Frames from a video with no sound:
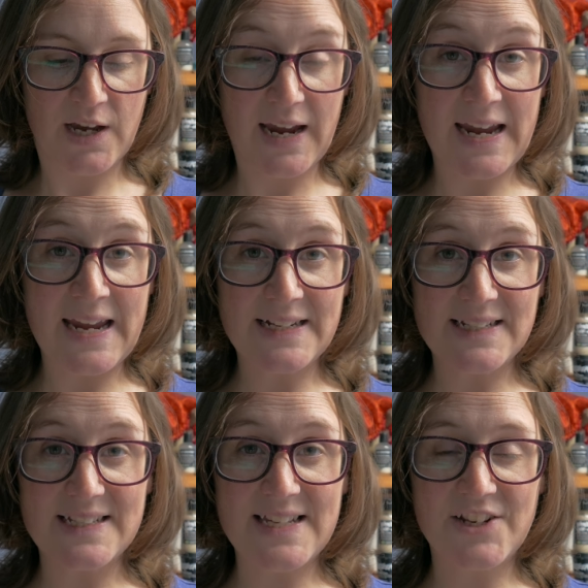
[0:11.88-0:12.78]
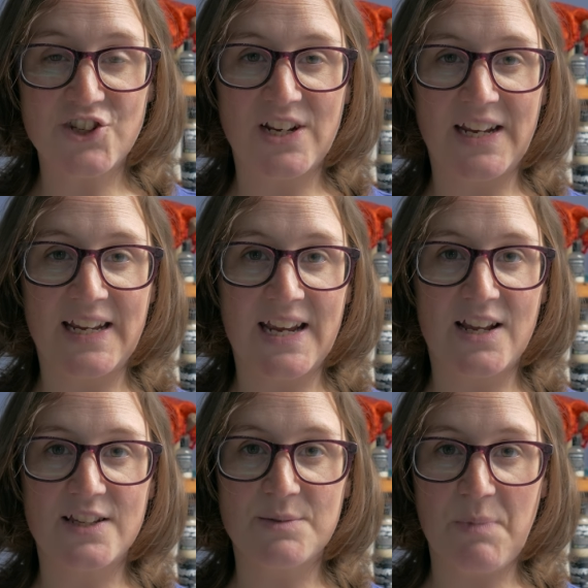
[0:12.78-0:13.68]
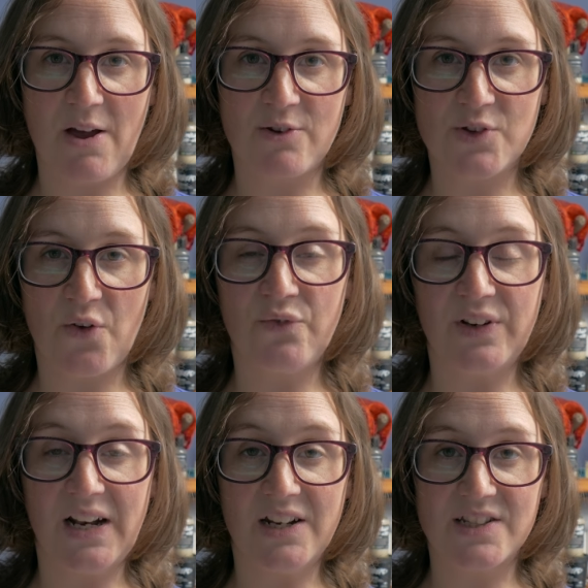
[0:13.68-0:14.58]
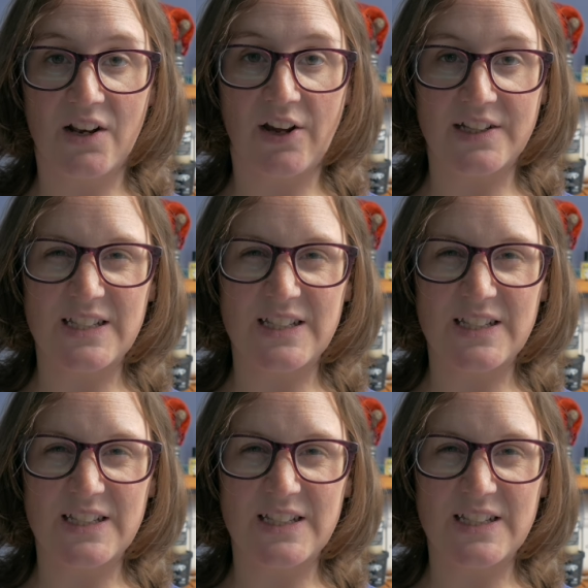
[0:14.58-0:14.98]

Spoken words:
It essentially smells of Vanilla Delight.